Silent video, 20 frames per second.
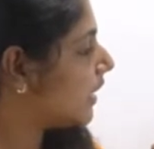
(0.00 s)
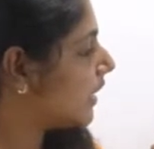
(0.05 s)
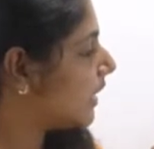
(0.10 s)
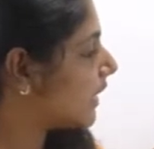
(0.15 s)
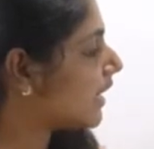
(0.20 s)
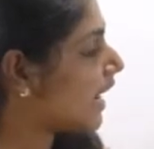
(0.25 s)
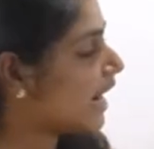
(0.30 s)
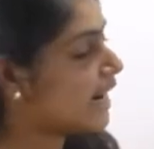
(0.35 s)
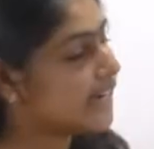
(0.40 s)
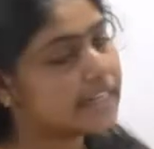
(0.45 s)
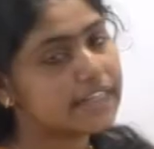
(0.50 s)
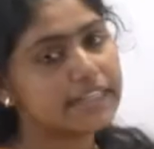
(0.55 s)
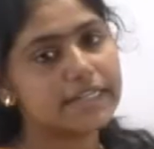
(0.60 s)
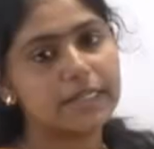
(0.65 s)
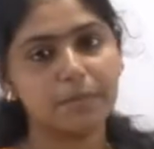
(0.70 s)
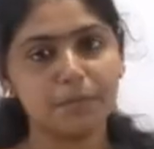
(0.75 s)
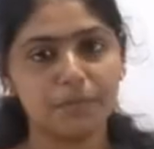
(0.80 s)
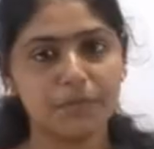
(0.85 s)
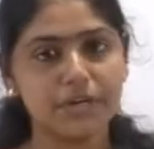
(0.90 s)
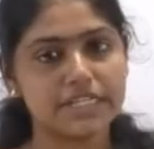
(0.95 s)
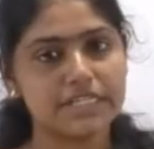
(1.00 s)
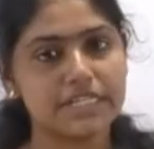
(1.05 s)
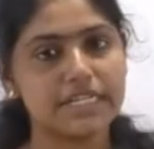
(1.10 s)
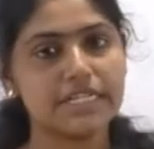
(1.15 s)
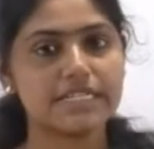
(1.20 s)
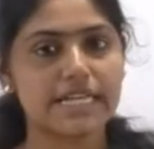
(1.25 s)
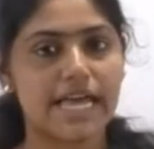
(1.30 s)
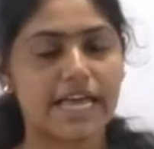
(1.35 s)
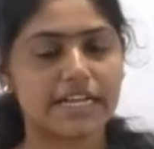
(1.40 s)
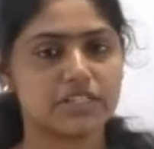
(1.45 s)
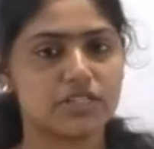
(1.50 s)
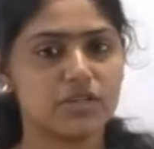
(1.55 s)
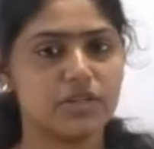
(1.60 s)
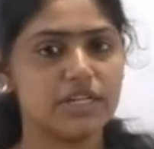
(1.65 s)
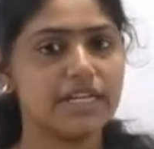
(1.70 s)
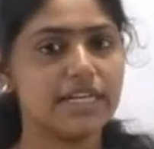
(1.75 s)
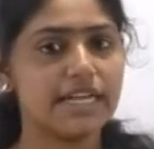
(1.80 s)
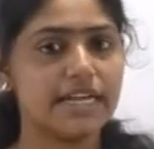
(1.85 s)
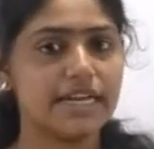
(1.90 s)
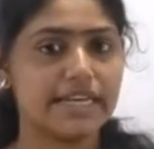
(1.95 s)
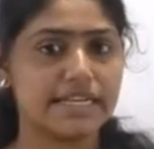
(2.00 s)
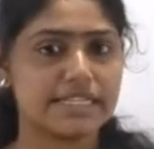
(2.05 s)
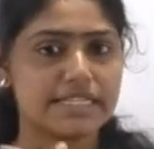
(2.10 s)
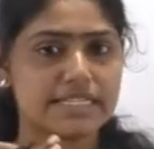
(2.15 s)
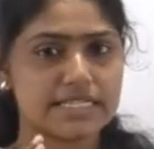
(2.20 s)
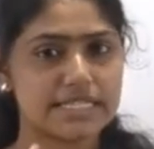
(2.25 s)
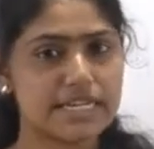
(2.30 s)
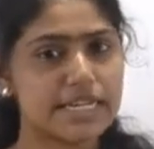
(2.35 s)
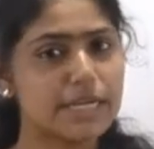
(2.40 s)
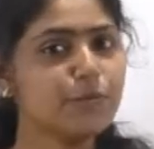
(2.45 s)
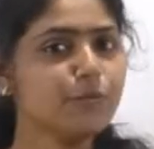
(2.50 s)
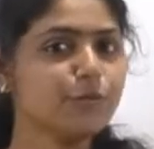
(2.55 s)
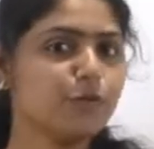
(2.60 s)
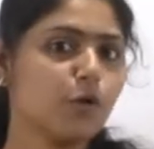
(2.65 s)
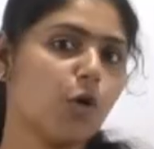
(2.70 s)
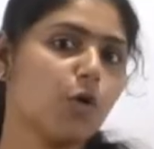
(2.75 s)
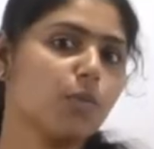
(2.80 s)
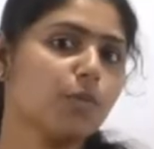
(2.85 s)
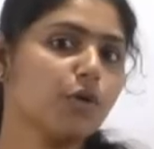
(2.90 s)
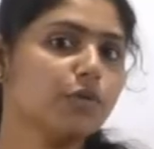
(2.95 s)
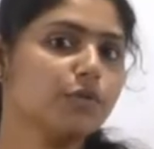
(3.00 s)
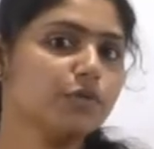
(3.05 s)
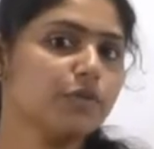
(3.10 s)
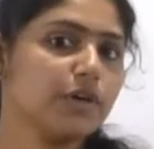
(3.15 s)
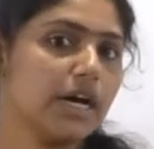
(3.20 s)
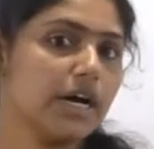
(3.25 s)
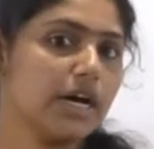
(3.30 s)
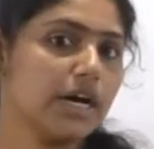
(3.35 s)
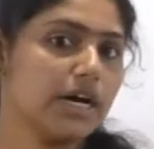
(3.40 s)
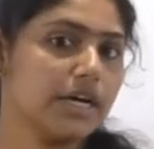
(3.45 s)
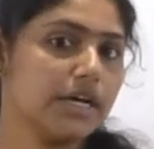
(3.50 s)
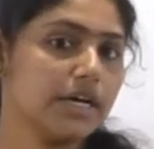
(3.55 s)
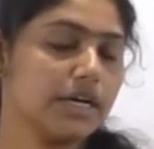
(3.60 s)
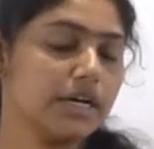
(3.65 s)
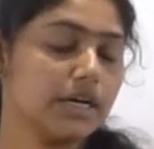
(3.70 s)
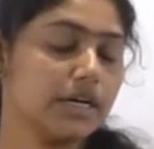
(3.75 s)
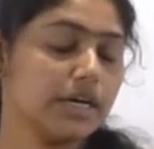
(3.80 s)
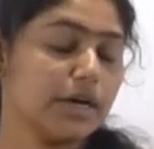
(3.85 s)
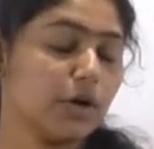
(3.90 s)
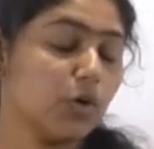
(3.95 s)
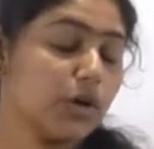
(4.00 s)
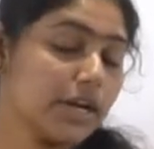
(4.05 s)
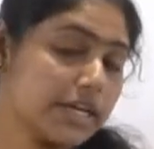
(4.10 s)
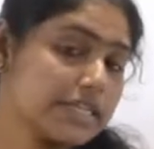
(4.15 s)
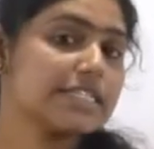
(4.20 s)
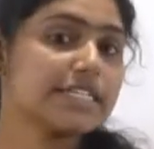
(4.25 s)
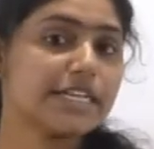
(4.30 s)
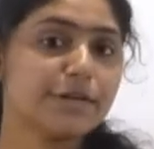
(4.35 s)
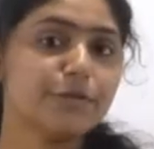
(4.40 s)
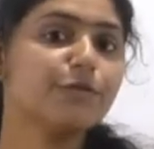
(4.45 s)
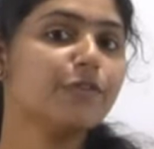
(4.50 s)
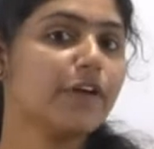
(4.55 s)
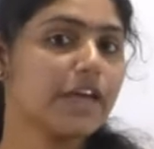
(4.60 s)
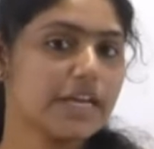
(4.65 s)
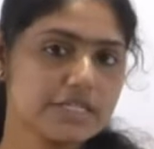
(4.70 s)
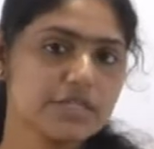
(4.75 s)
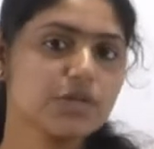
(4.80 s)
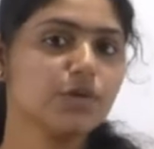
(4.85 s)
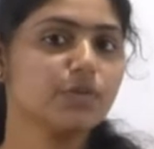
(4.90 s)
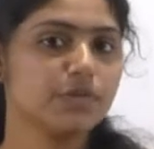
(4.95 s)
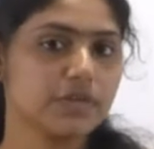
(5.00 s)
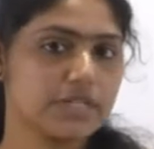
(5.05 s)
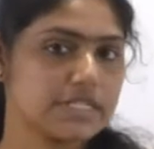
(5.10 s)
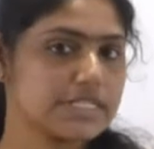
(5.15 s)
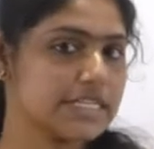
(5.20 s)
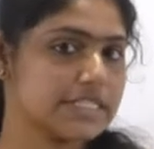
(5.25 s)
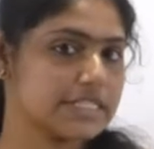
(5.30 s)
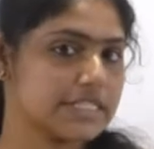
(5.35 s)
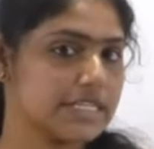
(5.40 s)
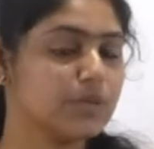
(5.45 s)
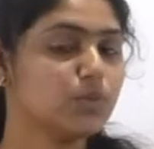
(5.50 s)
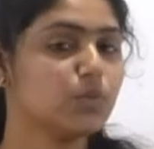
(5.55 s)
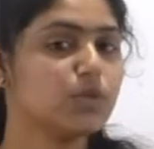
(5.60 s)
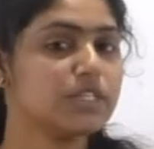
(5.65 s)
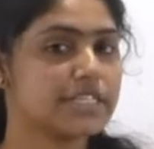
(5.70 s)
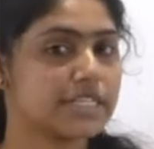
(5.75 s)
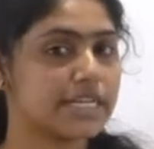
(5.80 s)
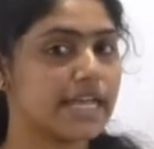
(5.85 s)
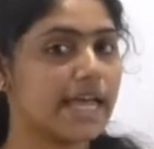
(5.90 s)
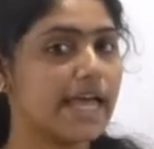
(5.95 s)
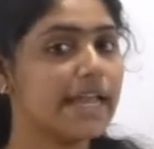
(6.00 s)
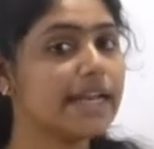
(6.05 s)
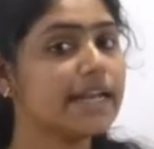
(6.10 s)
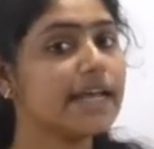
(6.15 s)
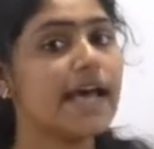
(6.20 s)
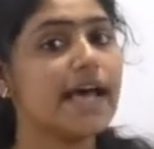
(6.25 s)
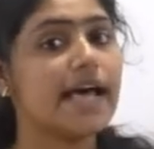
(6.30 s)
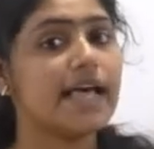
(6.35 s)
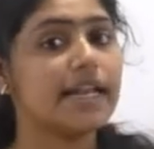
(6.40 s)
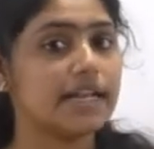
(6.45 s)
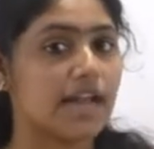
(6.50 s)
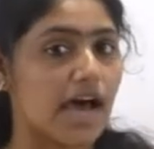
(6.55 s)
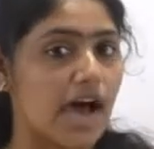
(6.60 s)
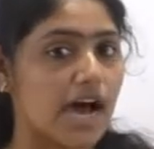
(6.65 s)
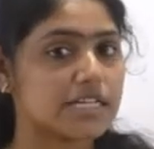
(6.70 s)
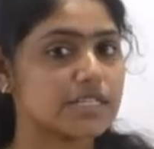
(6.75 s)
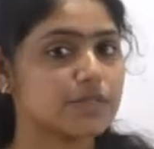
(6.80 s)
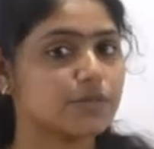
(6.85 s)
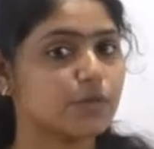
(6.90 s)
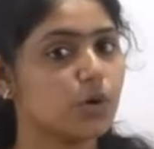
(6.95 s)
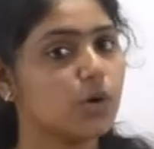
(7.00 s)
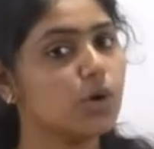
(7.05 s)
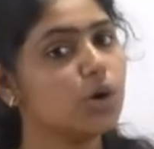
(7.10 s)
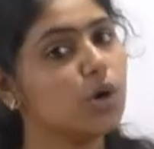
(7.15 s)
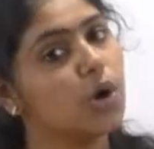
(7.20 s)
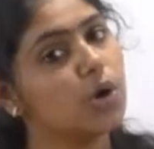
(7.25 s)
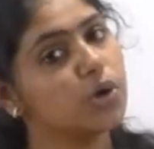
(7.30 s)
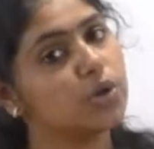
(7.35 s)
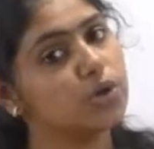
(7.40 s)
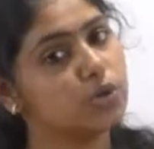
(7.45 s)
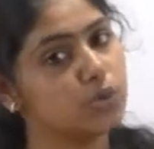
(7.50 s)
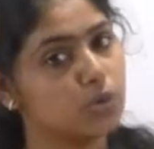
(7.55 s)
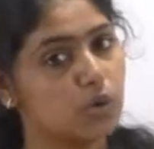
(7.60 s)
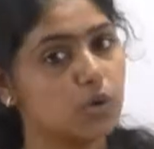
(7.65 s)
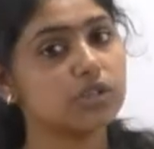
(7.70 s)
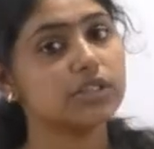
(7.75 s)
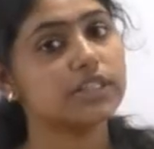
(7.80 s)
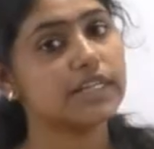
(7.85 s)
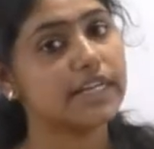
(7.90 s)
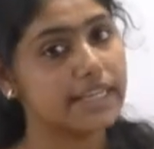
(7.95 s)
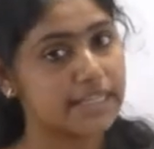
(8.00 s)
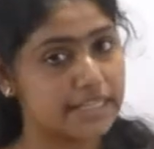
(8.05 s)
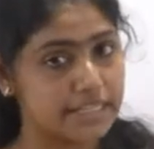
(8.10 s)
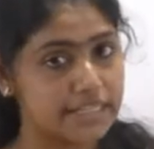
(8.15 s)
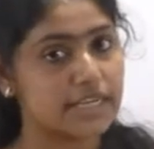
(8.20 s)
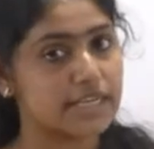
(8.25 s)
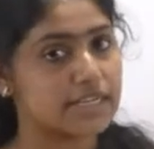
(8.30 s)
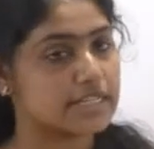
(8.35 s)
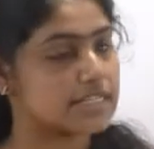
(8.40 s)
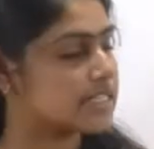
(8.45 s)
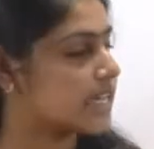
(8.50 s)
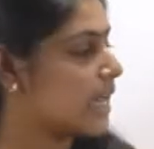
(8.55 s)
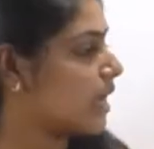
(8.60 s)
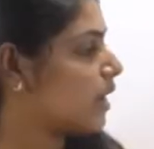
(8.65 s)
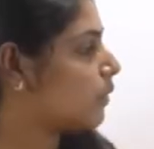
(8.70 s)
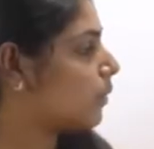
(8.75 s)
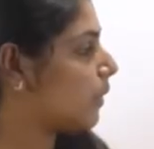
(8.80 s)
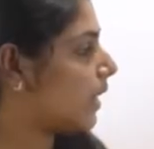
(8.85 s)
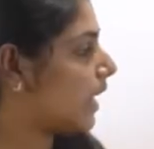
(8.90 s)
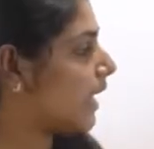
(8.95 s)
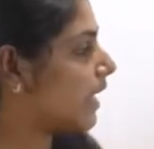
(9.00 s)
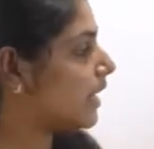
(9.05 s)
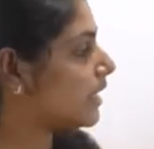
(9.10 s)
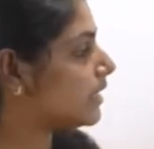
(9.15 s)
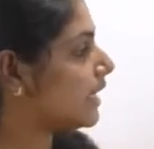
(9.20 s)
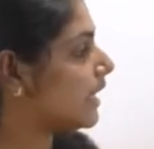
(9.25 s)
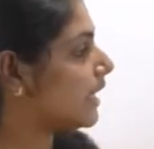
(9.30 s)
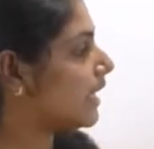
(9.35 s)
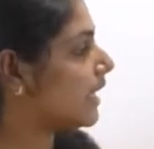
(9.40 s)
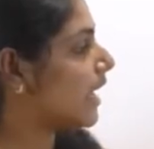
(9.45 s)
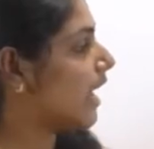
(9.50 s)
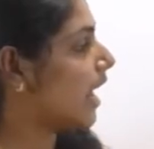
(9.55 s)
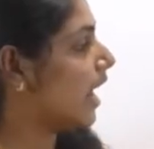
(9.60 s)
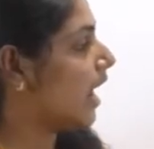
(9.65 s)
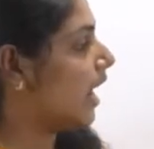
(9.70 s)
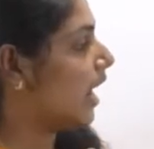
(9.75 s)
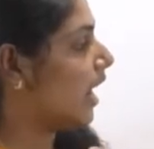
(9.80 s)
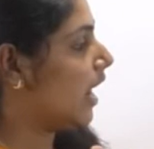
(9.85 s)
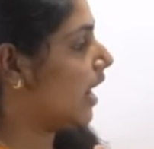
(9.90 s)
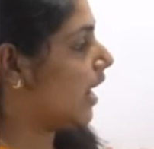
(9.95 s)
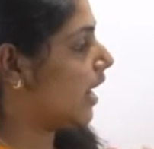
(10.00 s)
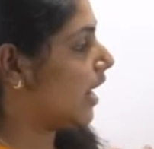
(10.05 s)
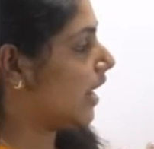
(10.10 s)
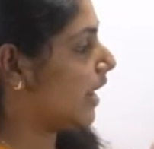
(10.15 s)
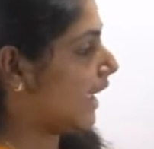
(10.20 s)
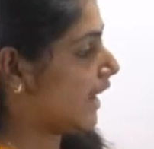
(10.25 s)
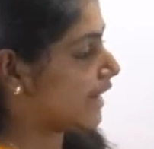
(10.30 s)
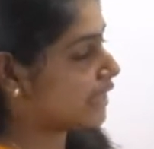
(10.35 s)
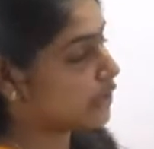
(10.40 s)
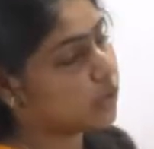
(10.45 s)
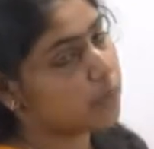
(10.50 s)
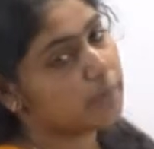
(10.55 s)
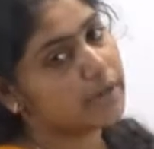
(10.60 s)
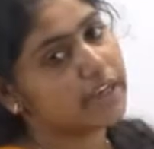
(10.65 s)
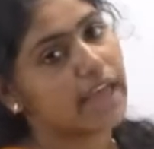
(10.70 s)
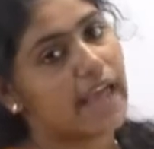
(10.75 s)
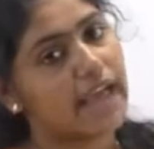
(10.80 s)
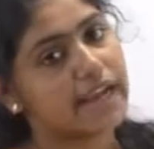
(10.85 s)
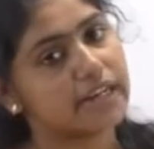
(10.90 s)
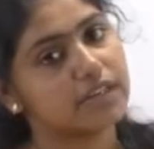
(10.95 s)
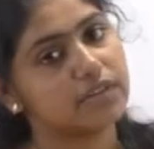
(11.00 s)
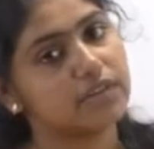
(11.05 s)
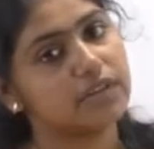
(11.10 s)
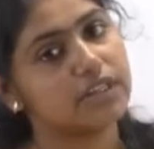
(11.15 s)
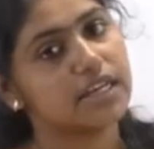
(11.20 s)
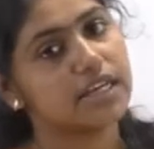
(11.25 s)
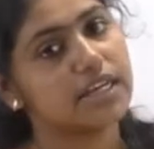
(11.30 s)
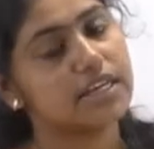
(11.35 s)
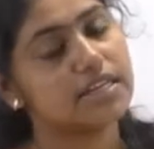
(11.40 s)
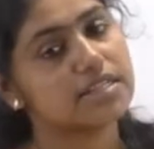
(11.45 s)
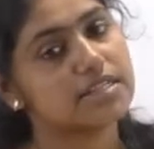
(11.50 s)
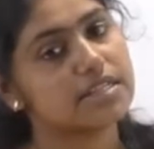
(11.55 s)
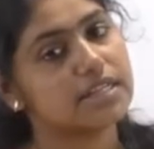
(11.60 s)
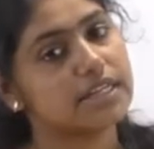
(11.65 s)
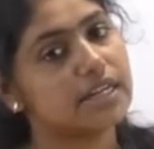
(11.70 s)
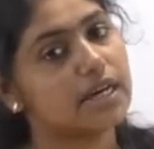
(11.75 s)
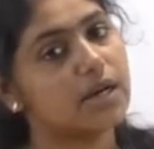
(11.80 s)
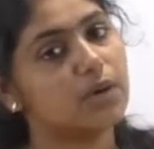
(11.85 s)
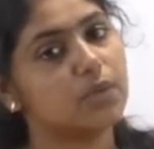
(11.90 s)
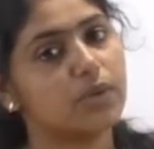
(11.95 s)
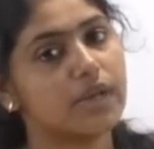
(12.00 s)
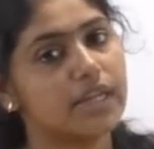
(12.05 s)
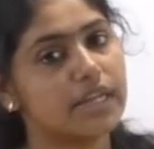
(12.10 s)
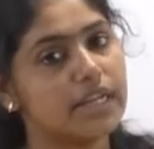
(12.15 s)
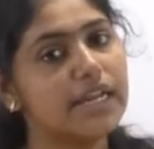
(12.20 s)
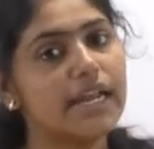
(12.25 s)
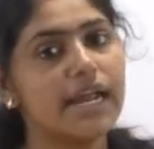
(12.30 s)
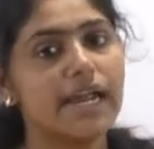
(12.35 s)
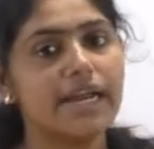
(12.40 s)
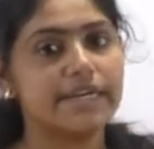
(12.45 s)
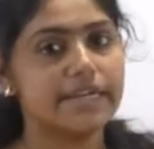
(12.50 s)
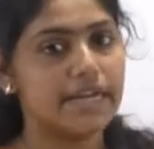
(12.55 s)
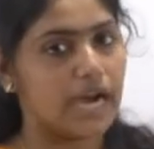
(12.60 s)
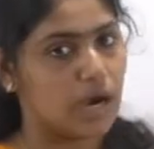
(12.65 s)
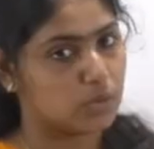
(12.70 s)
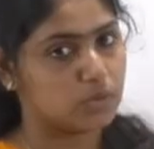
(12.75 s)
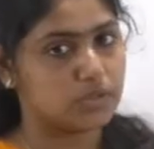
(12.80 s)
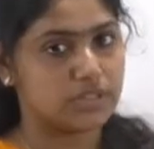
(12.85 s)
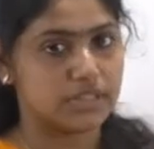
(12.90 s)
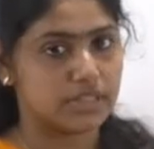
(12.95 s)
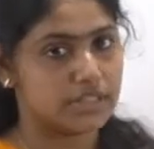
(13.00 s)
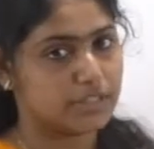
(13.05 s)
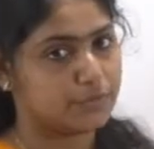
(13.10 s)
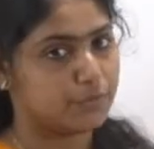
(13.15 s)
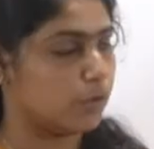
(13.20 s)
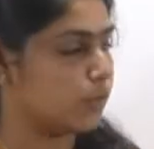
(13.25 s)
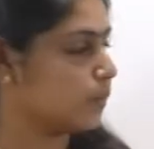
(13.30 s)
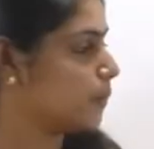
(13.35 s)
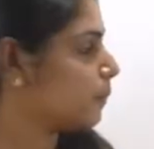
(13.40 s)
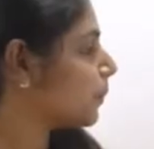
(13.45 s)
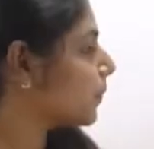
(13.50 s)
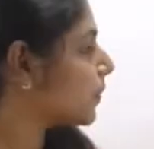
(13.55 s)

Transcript: Regarding depression is actually an extreme form of uh, uh, or extreme phase of recession which can last for two or three years where the uh, economic activity is in a very downturn form.